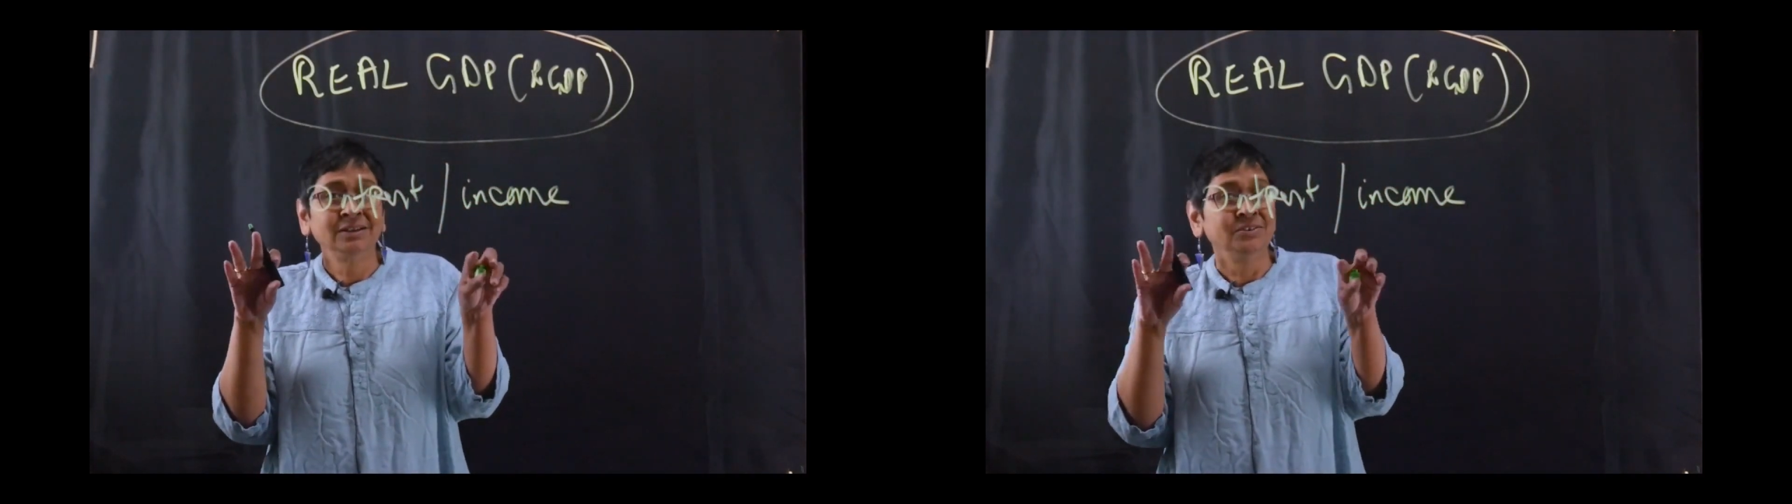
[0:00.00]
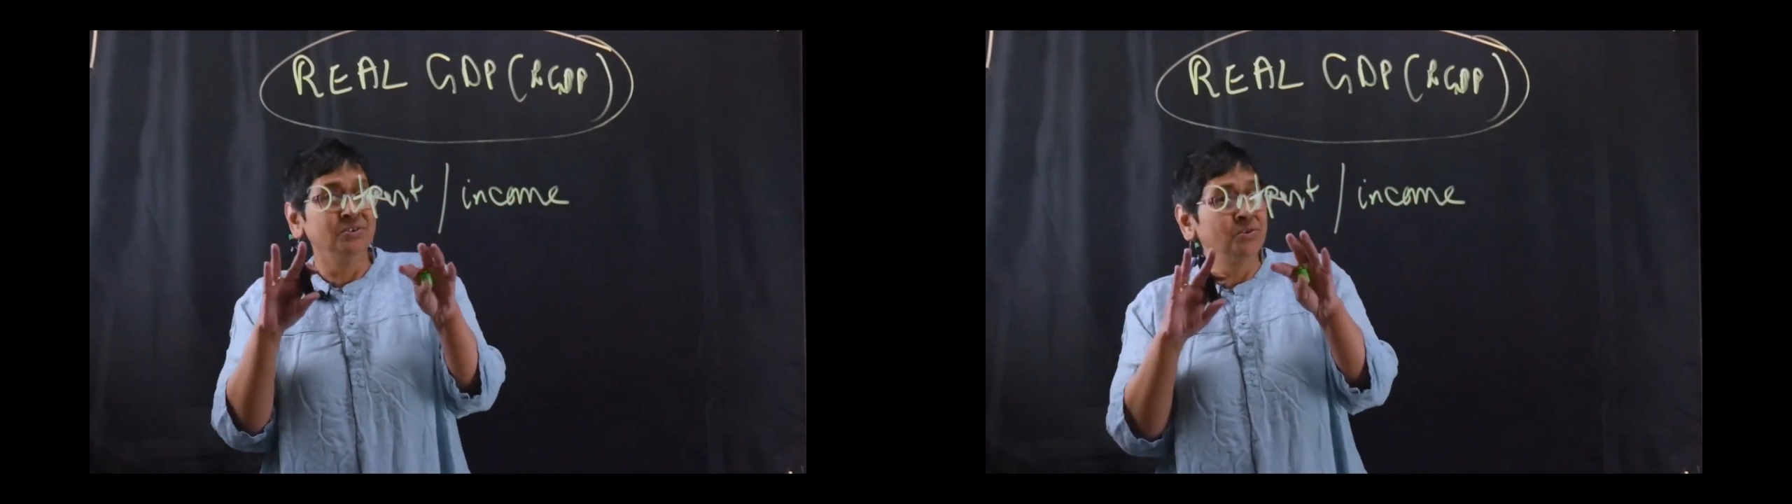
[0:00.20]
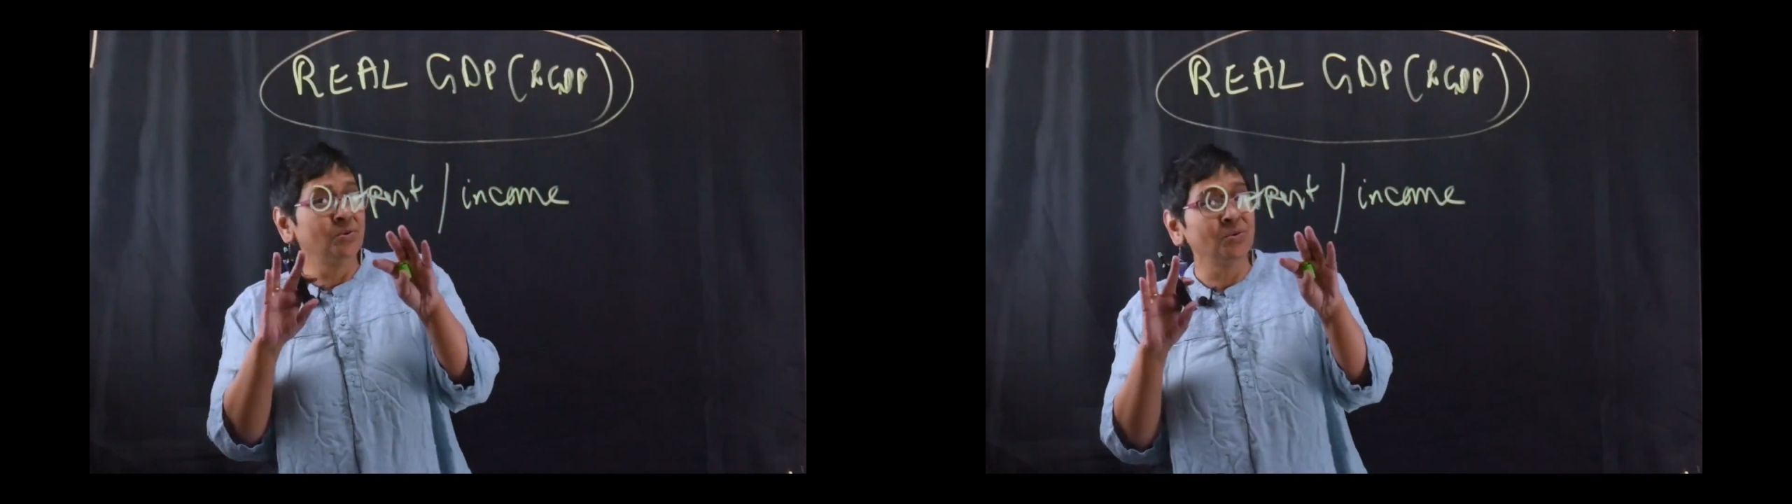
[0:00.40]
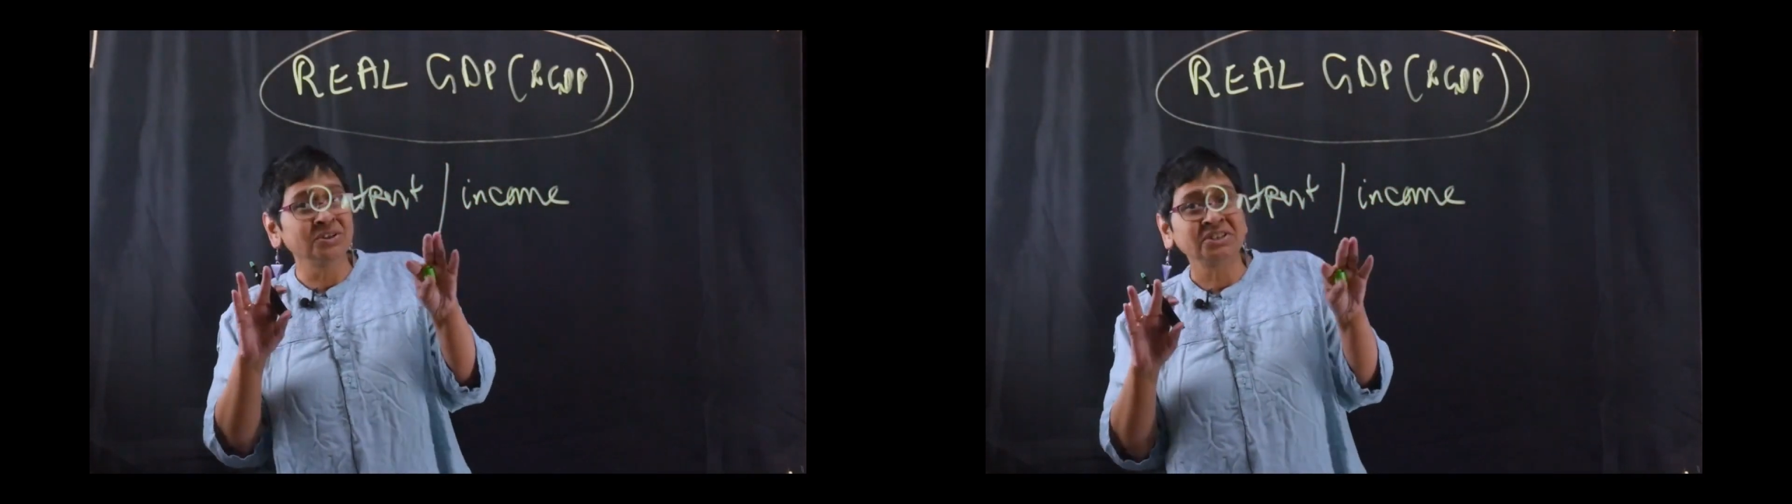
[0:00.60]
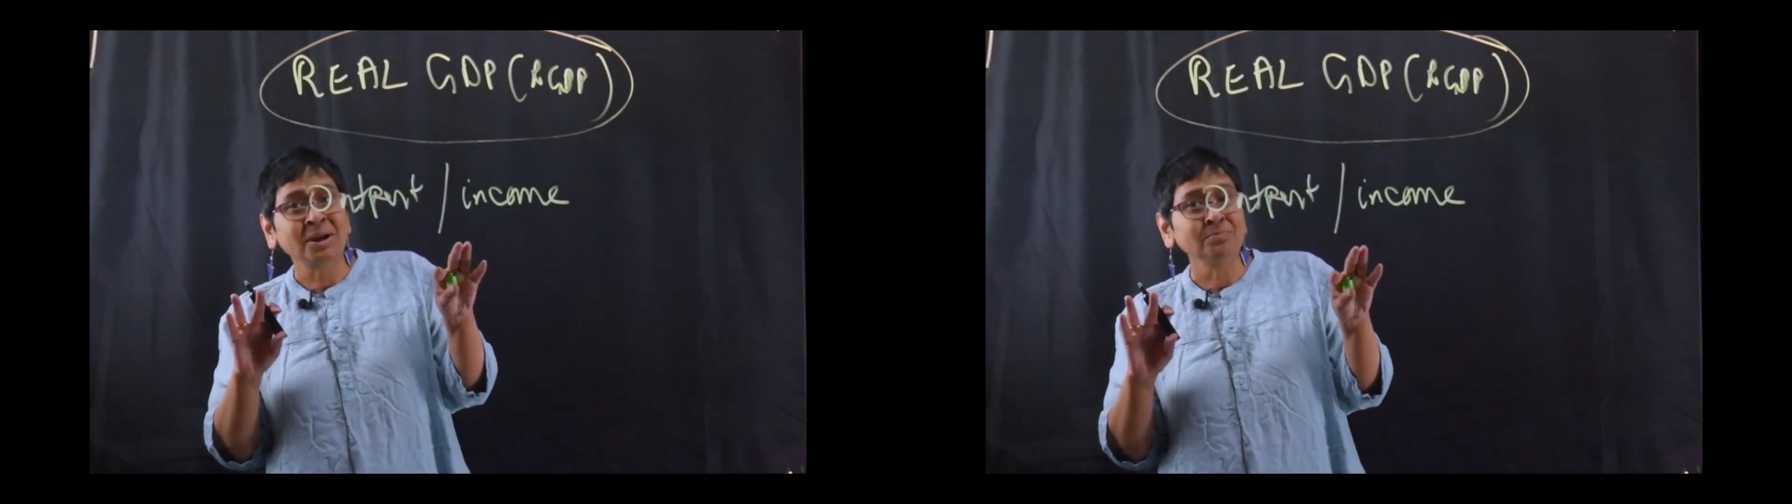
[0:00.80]
No
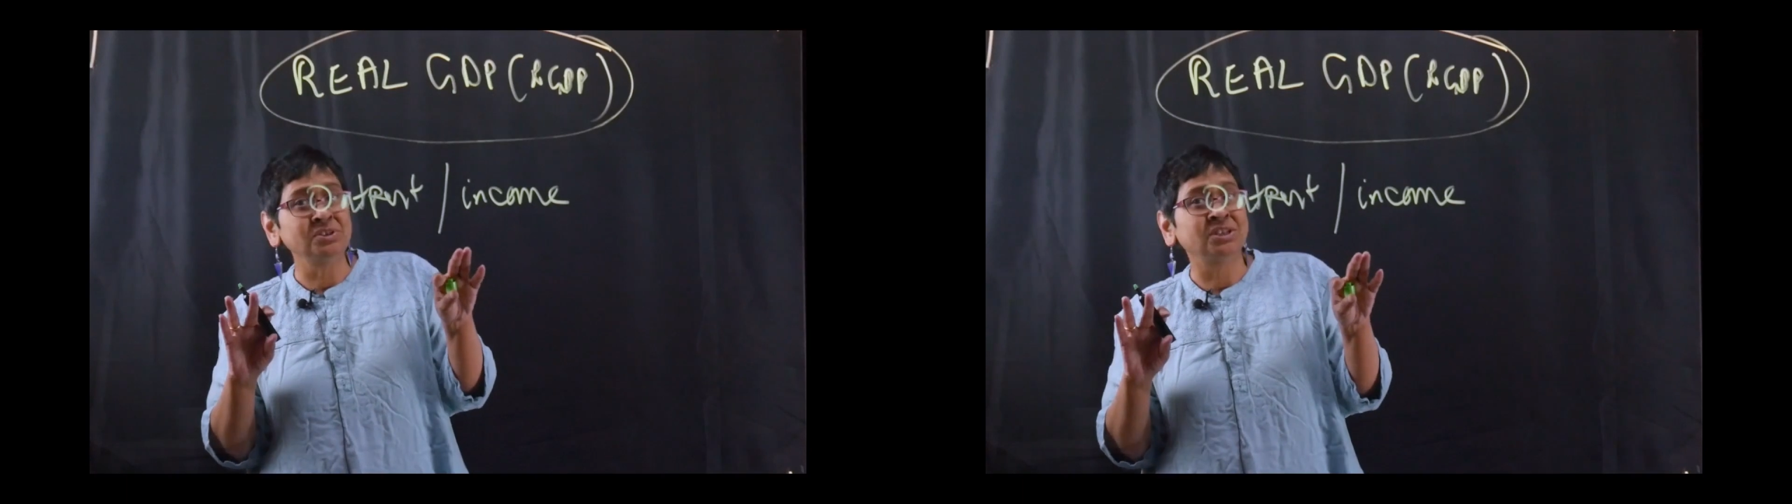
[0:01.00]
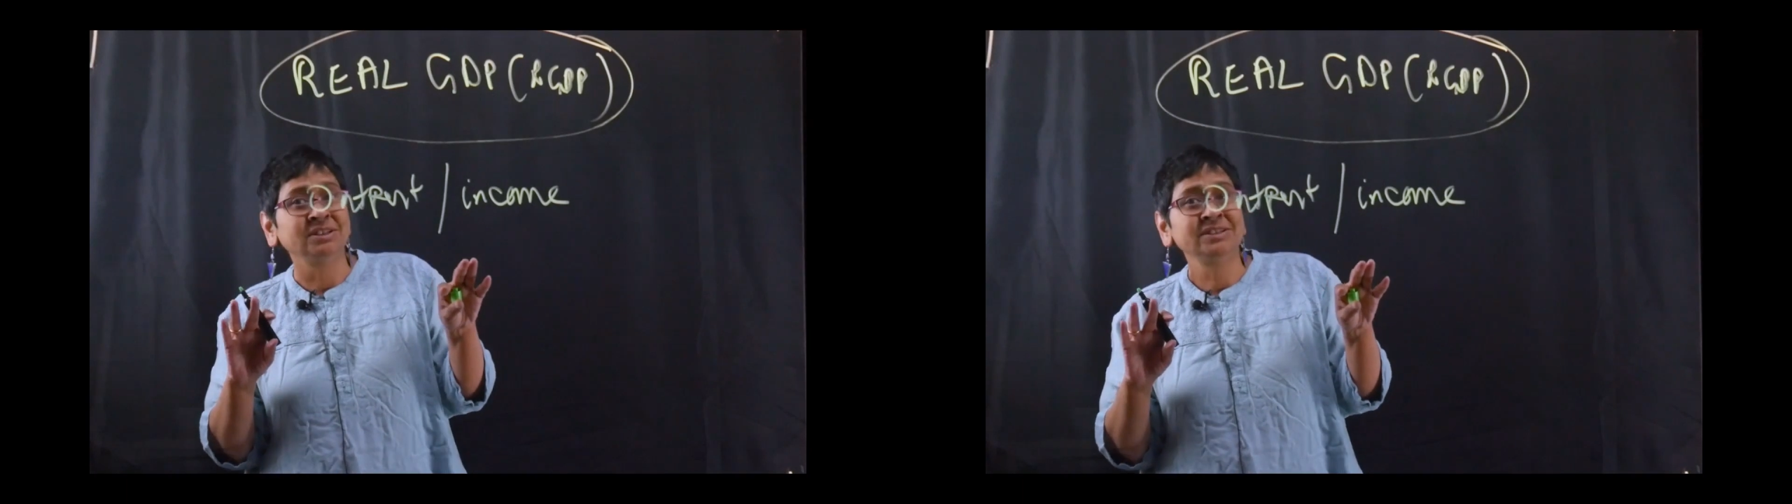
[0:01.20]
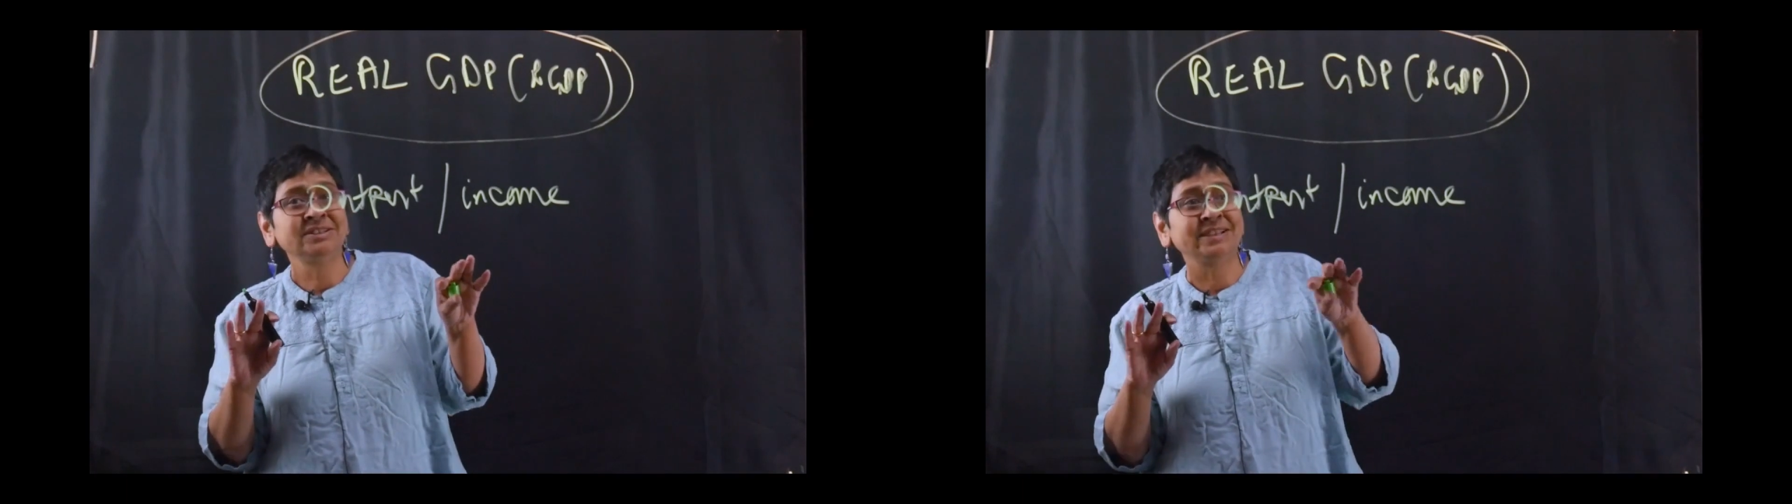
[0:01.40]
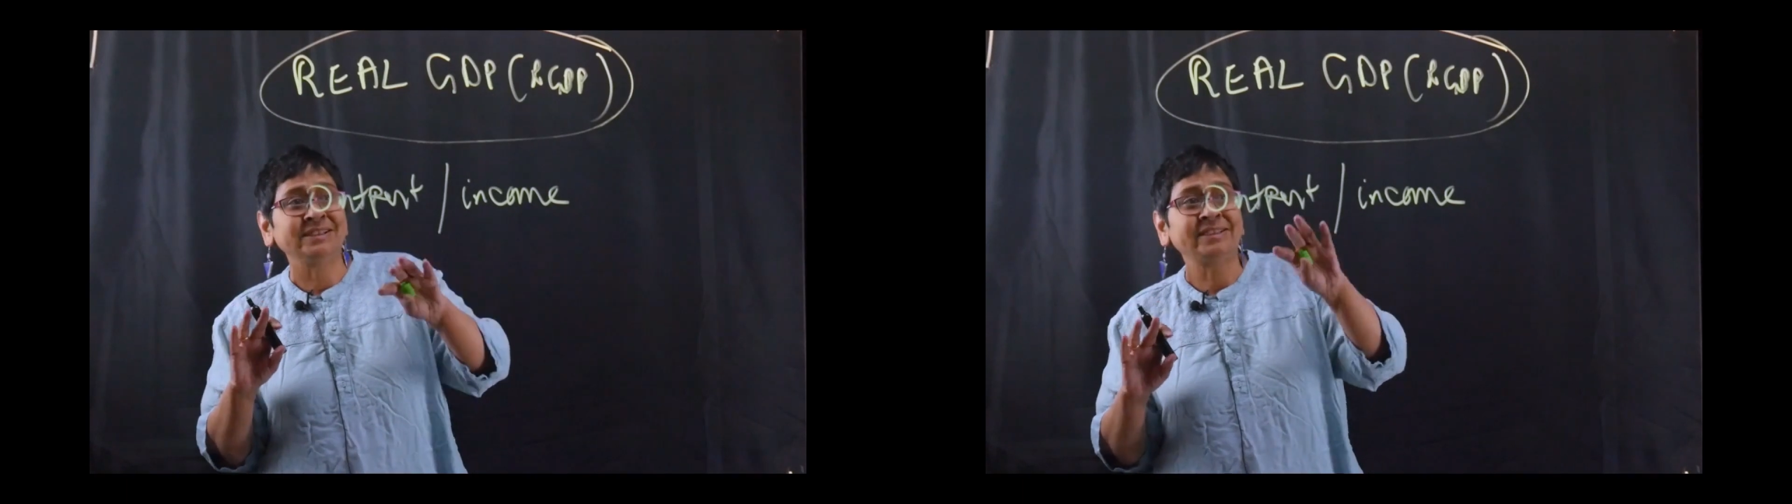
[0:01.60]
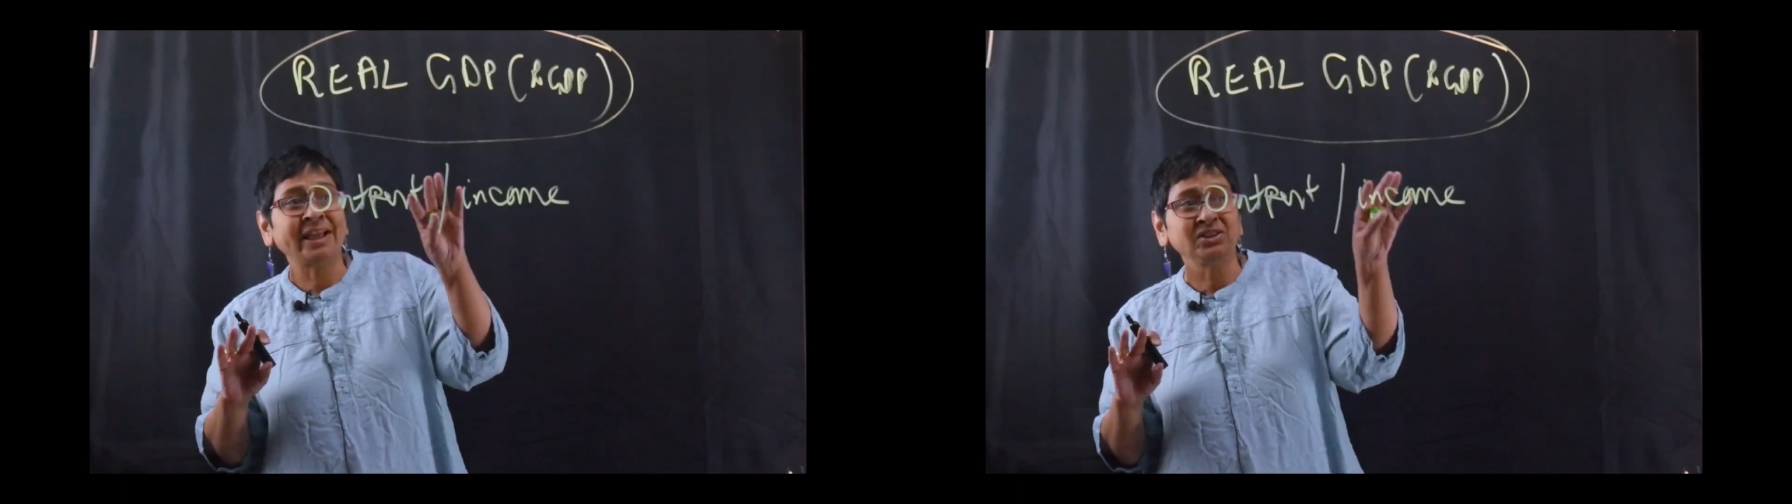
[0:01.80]
assumptions
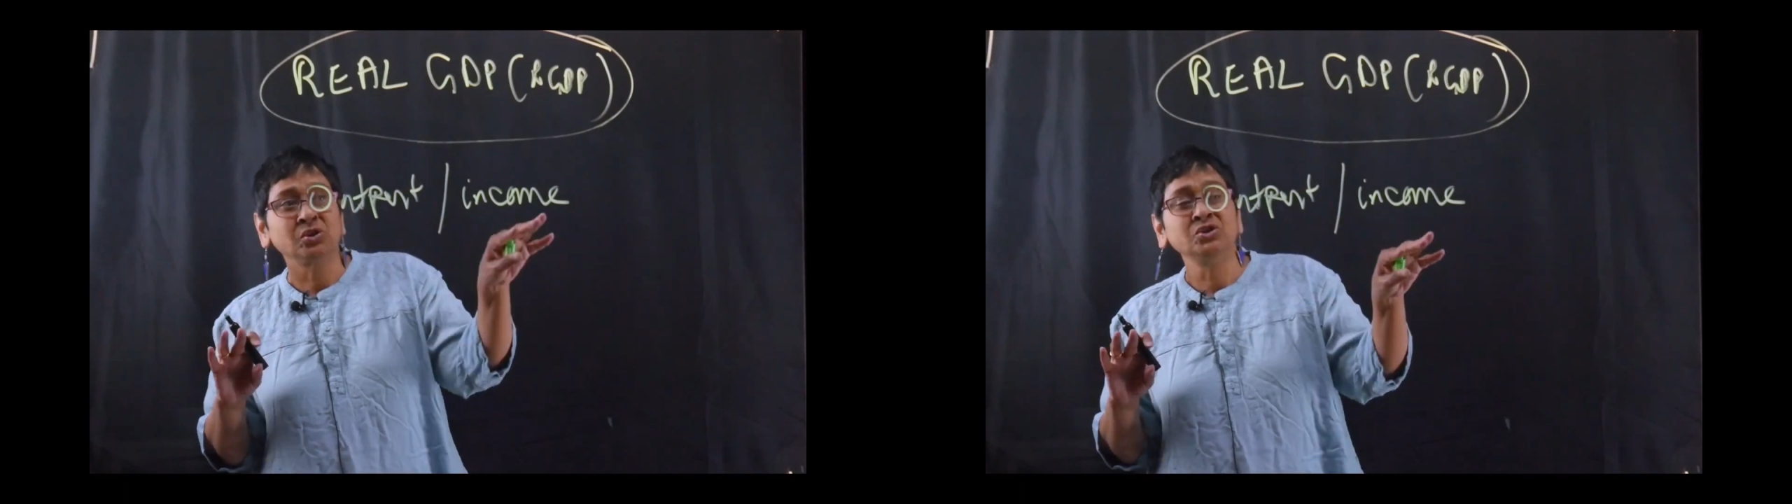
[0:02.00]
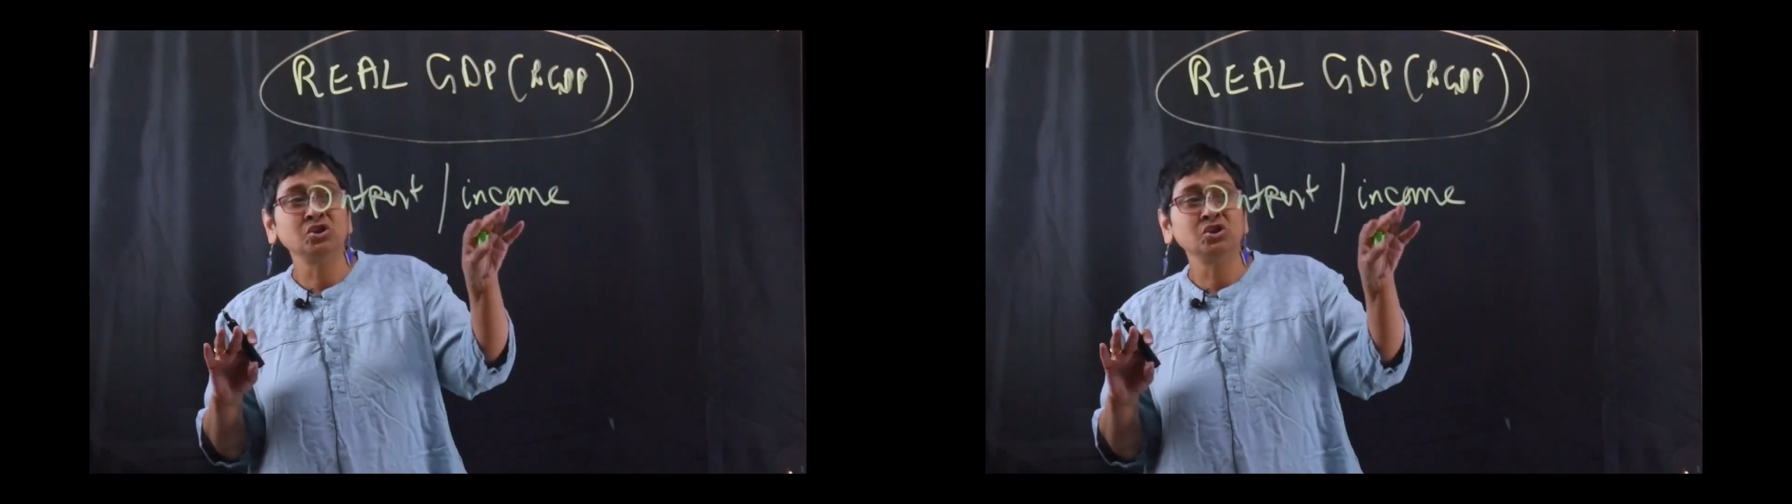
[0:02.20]
that that's going